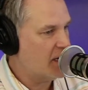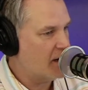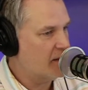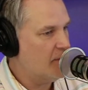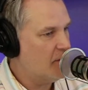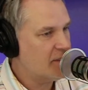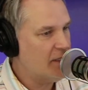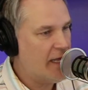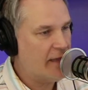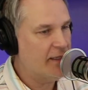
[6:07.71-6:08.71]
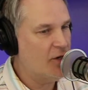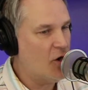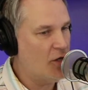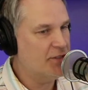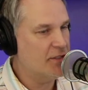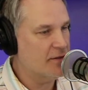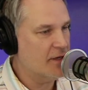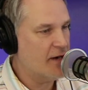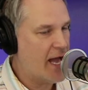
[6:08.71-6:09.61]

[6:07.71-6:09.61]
are the most likely to alter their